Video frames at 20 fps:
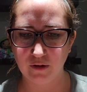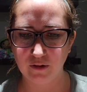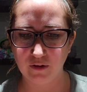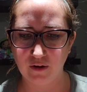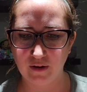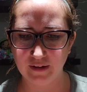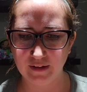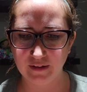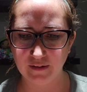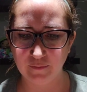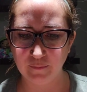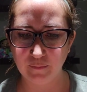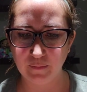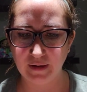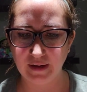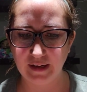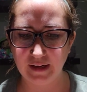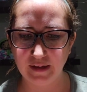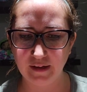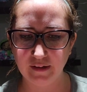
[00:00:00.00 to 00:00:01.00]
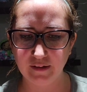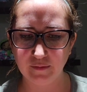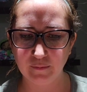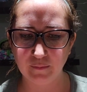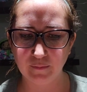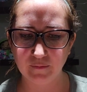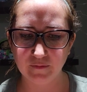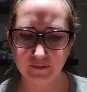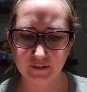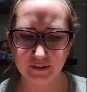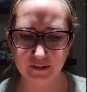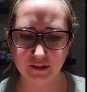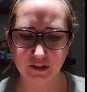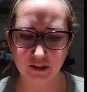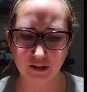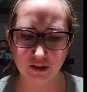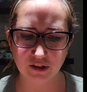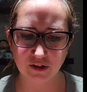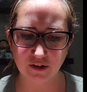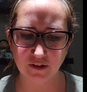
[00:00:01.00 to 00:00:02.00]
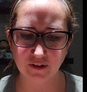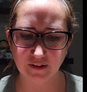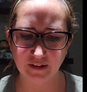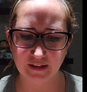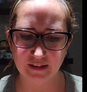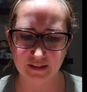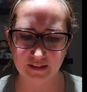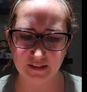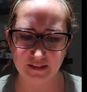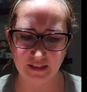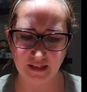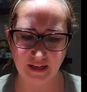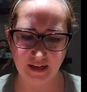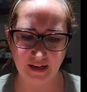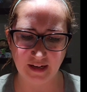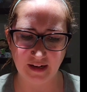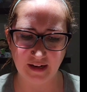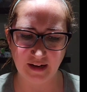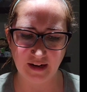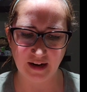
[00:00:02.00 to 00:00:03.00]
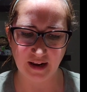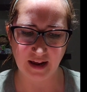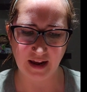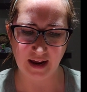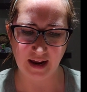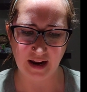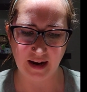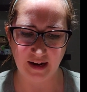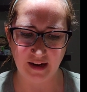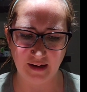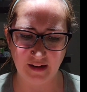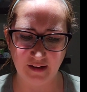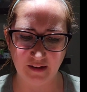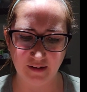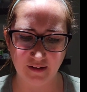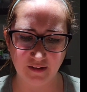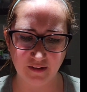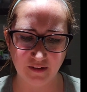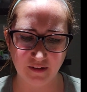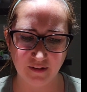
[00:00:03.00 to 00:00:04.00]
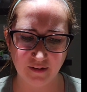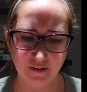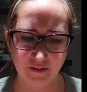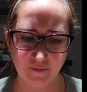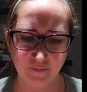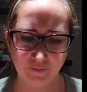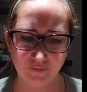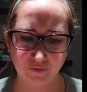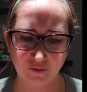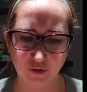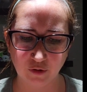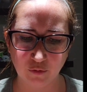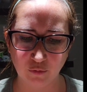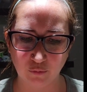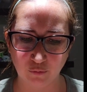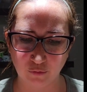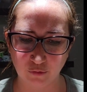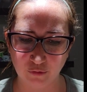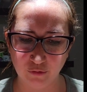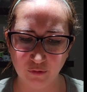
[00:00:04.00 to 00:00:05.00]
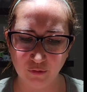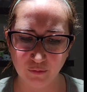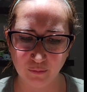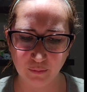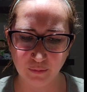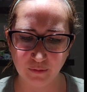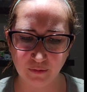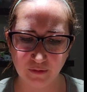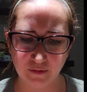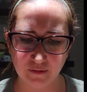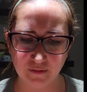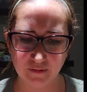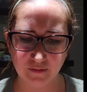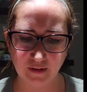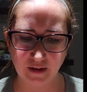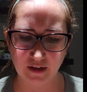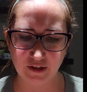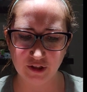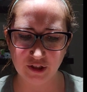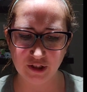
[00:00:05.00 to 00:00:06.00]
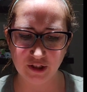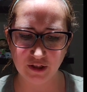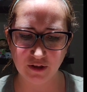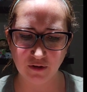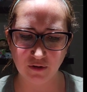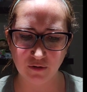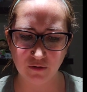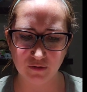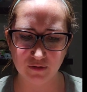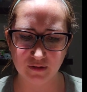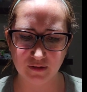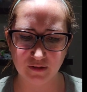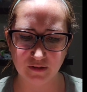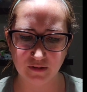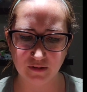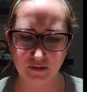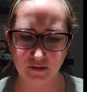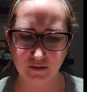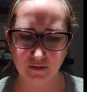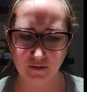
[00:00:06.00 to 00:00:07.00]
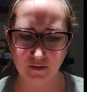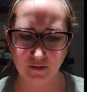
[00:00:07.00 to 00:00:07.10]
a lot of my sister is in a group, and she goes,